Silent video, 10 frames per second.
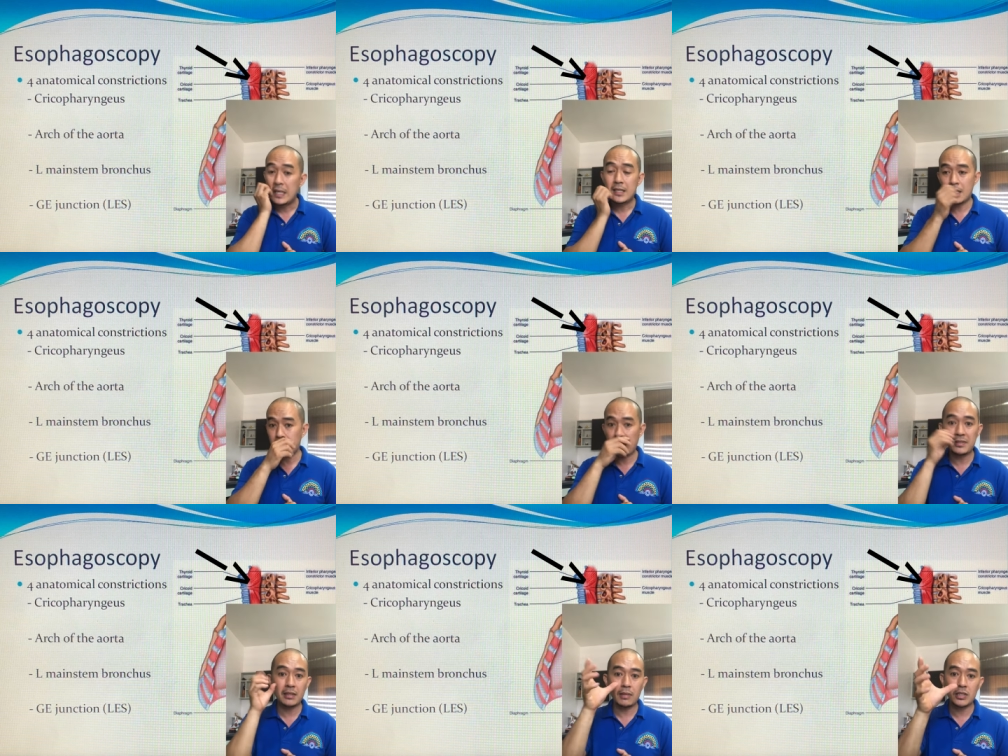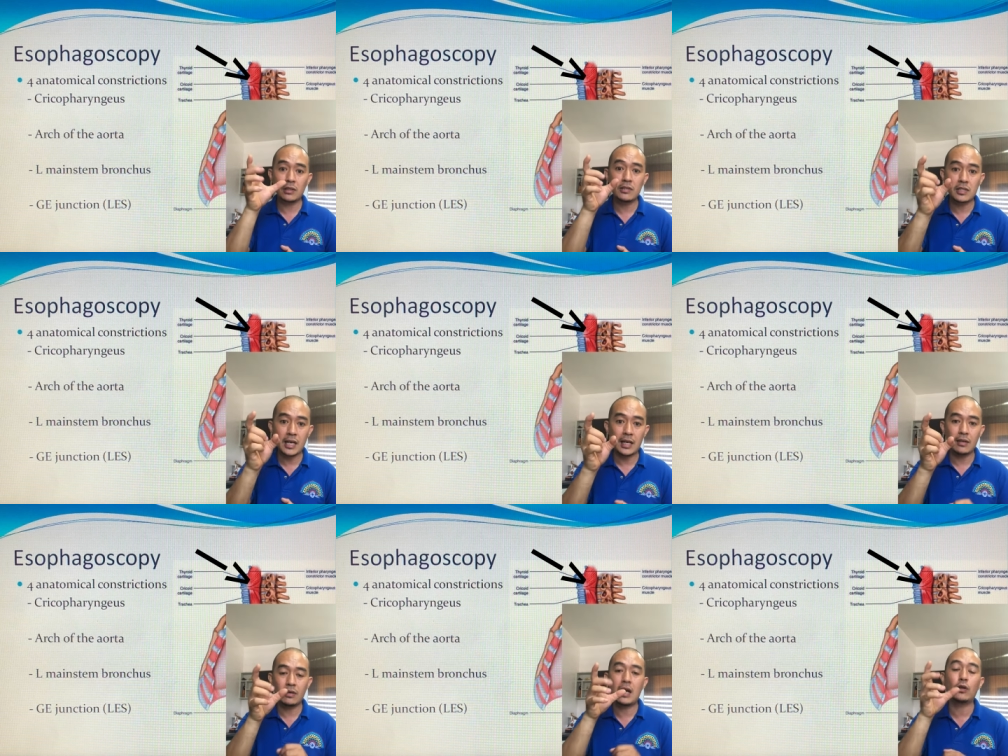sometimes that muscle
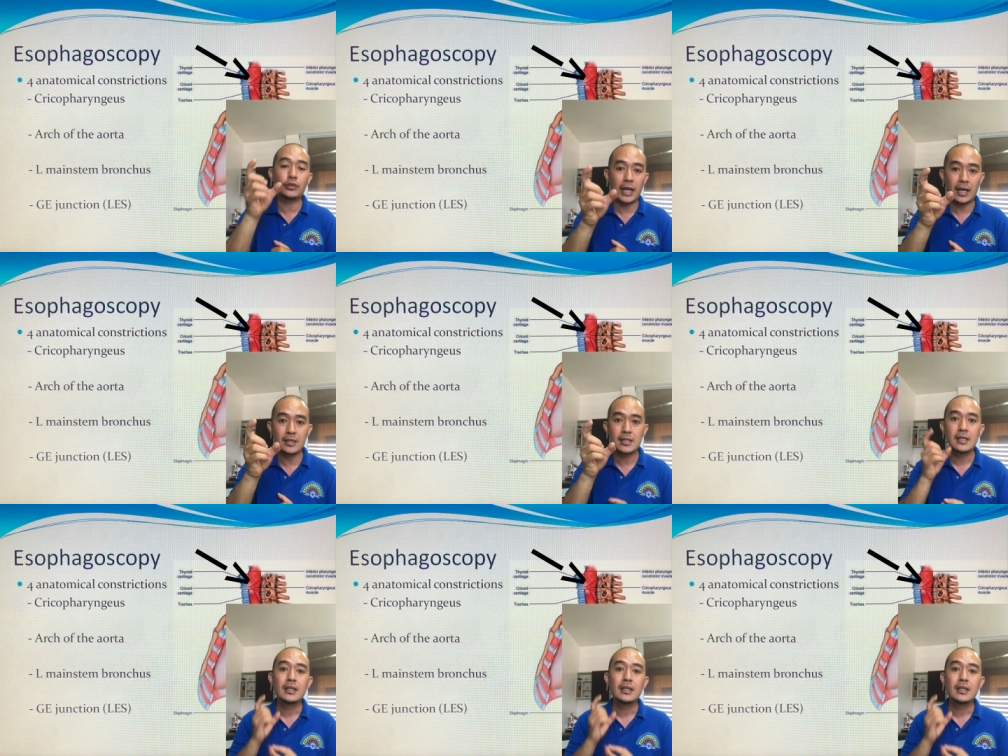contracts,